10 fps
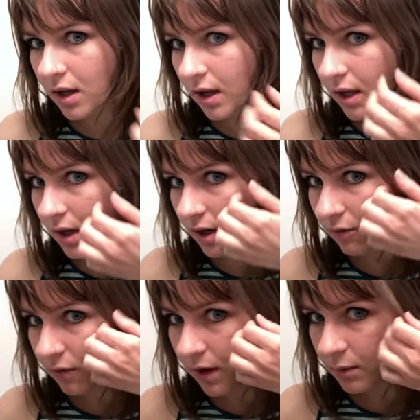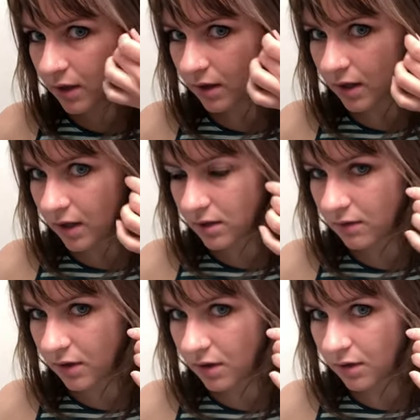And I'm fine with how the ends of
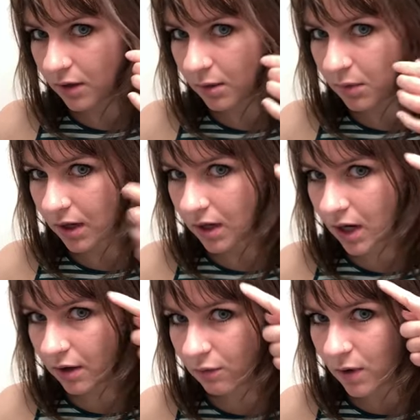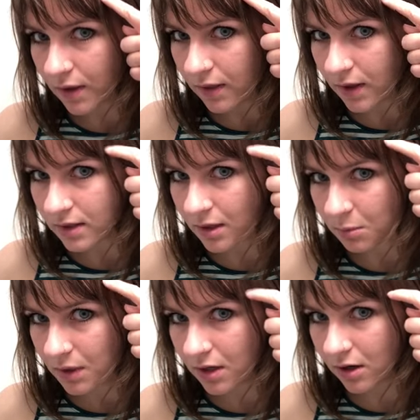it are doing, but I kind of want this
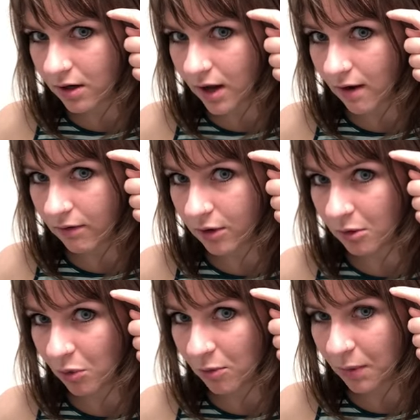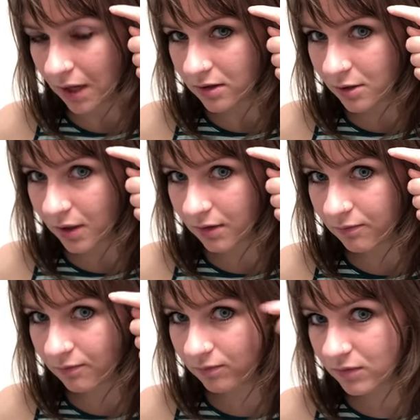up here to have a little more bend to it.
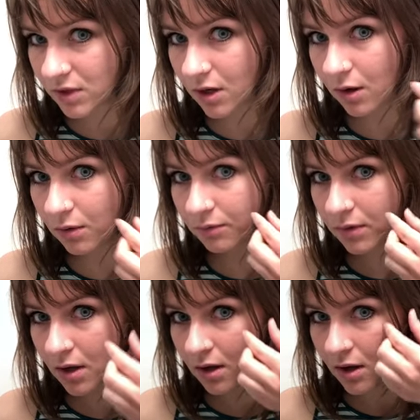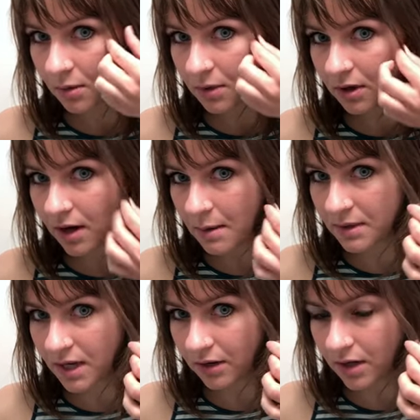So I'm gonna grab it
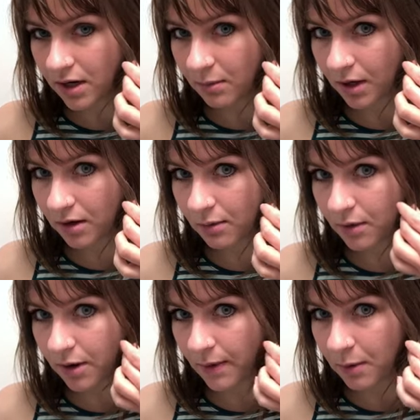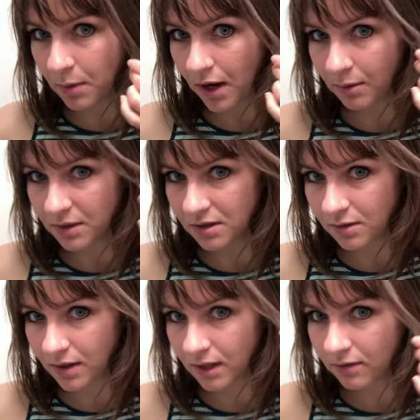down here. I'm not gonna worry what the bottom is
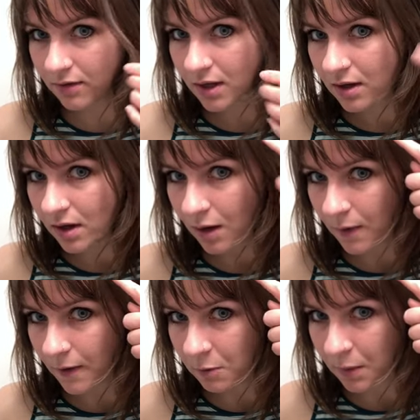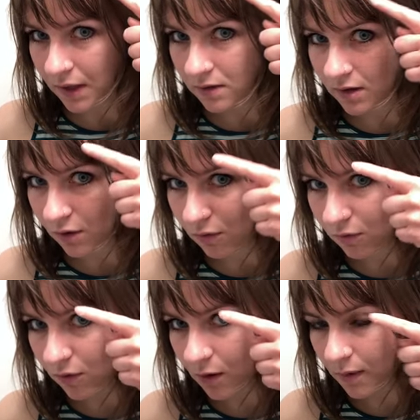doing. I want the bend to go
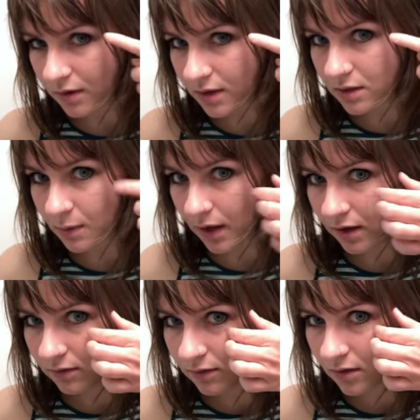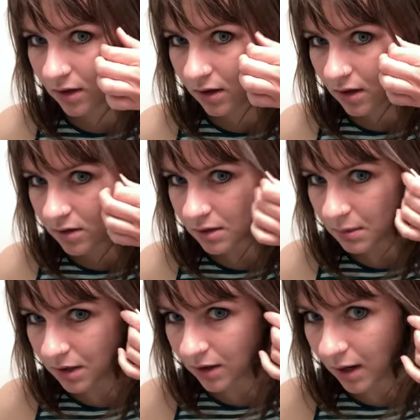forward this way. So I'm
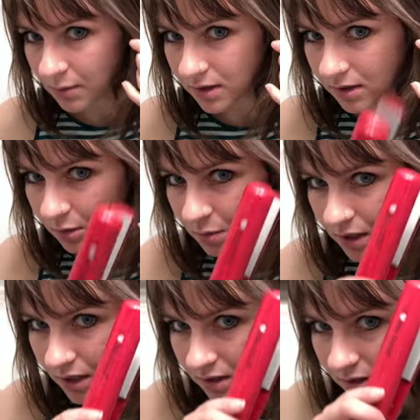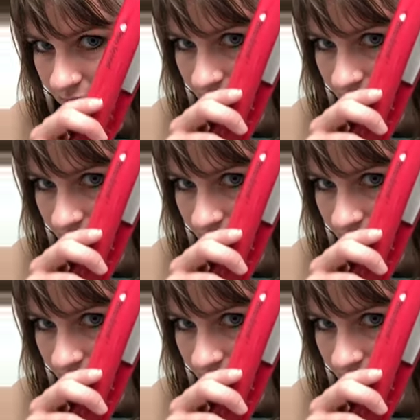gonna grab this little piece,